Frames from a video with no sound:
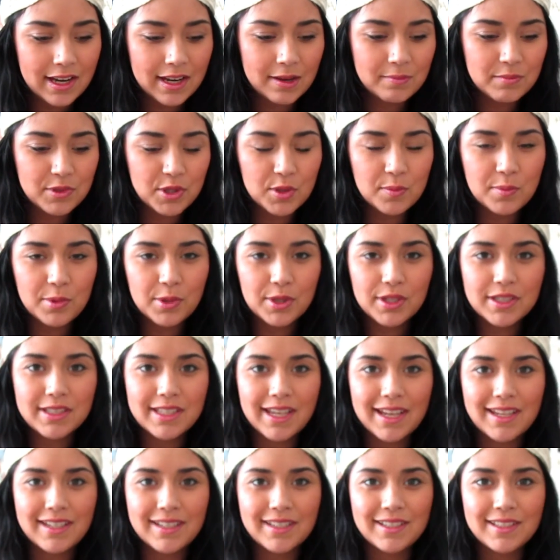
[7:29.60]
I'm super
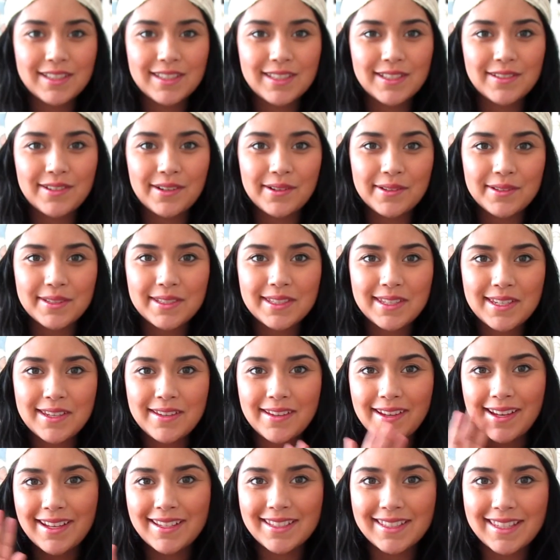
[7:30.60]
excited. So I'll see
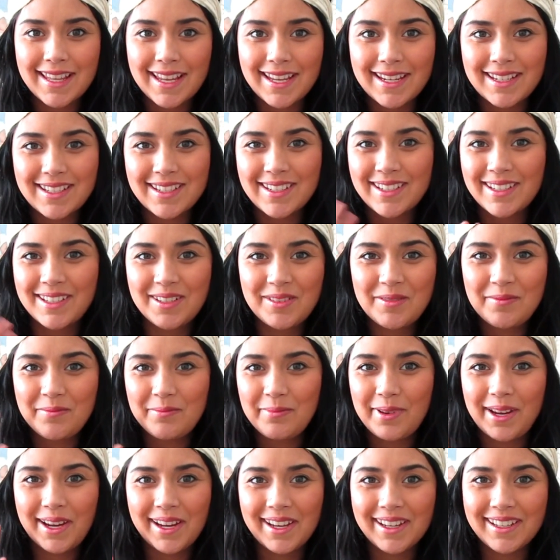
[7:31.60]
you guys then.
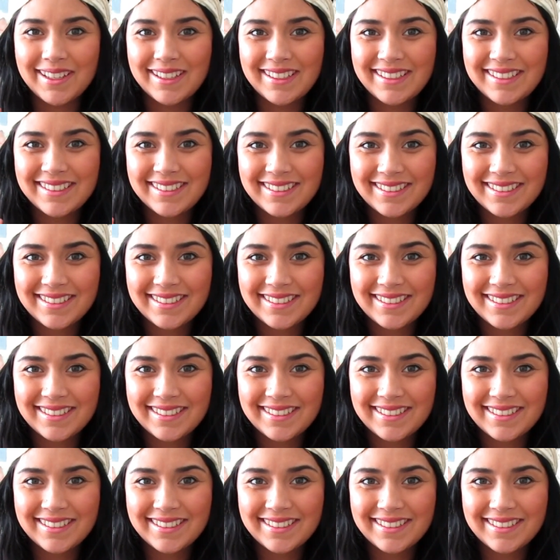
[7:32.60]
Bye.